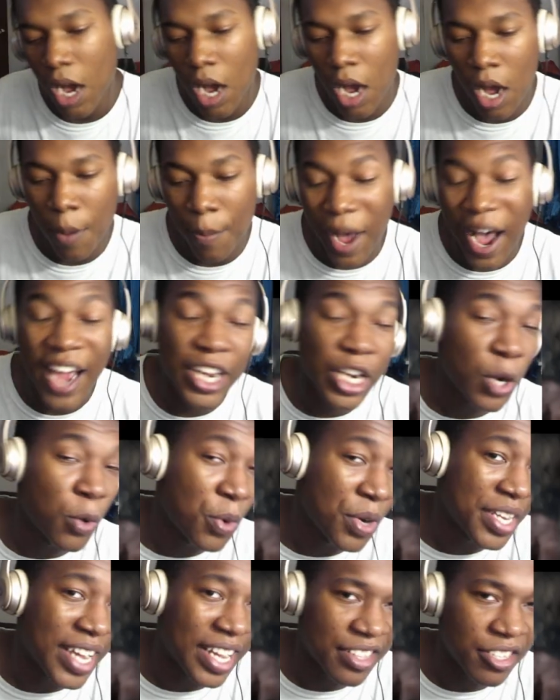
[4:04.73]
I know
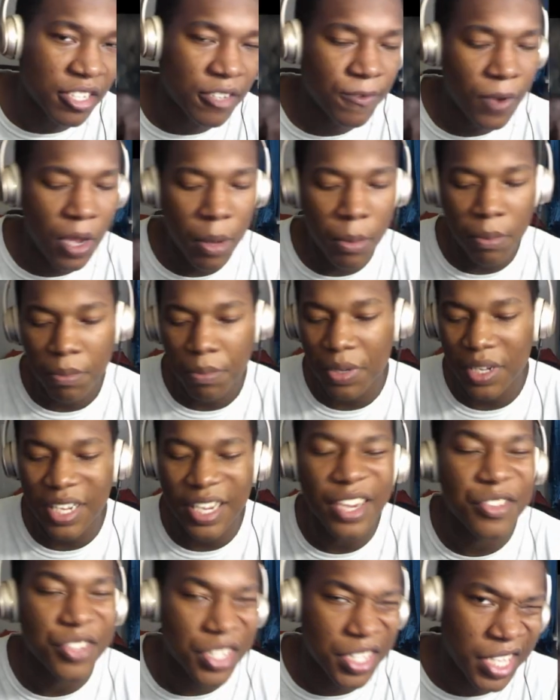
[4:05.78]
where he got this from,
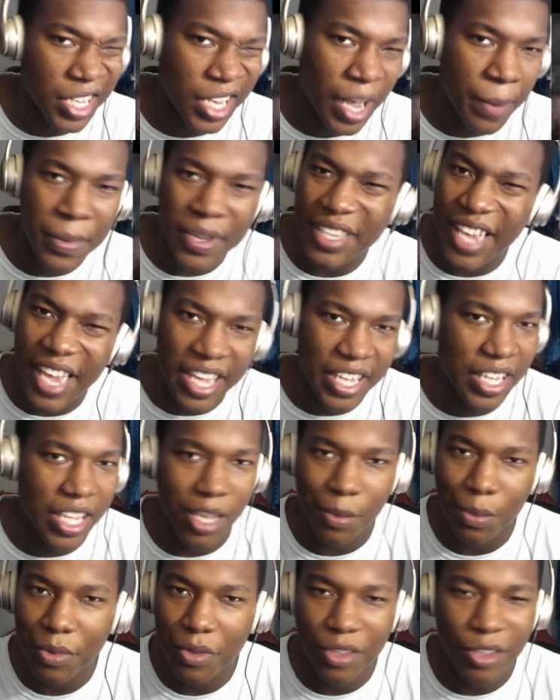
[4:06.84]
but here's the thing. I'm a
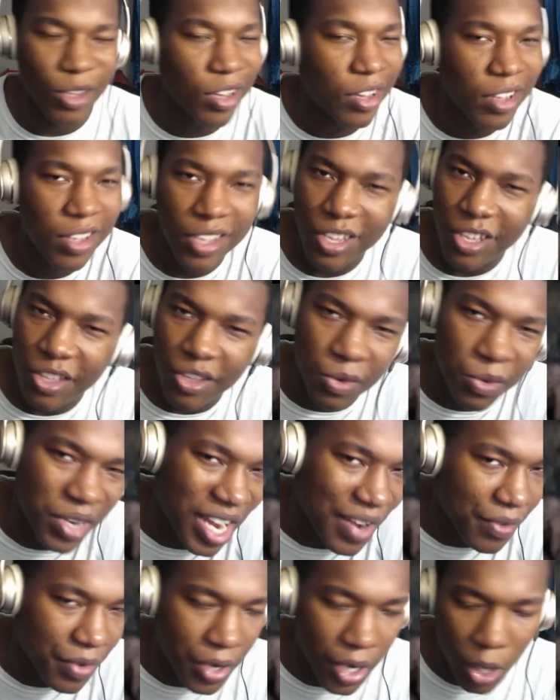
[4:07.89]
gatekeeper. You'll
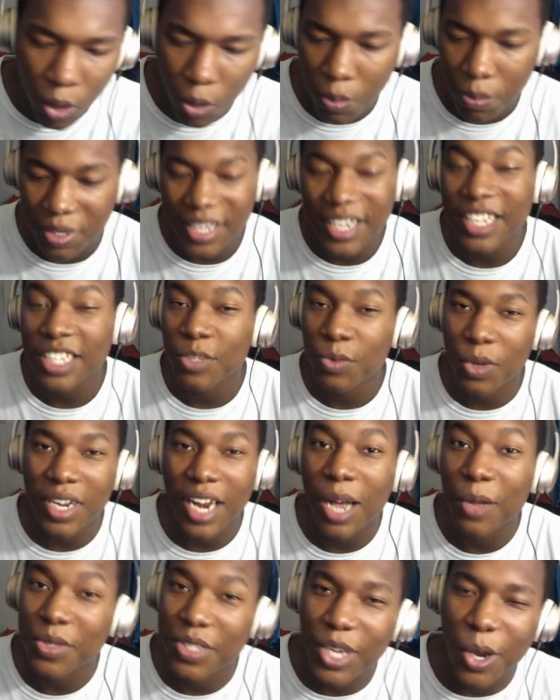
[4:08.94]
never know. But guess
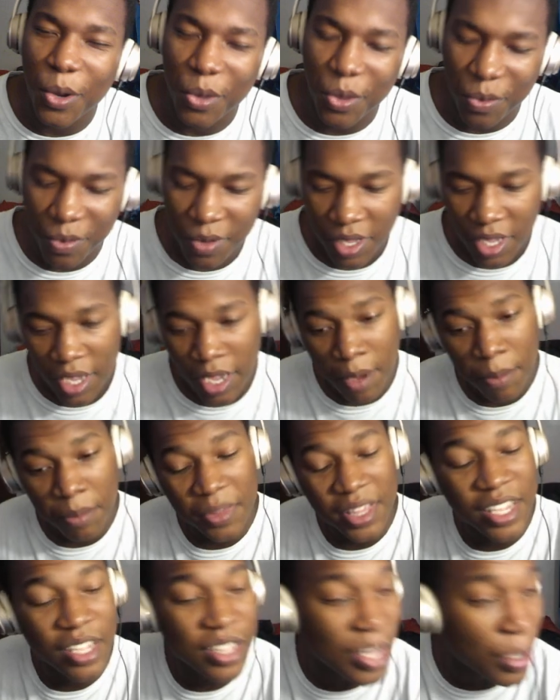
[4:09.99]
what? I'll tell you.
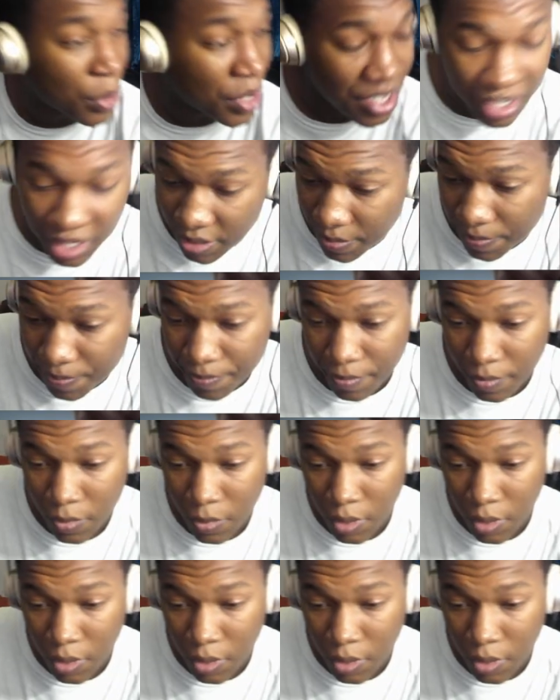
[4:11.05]
Listen.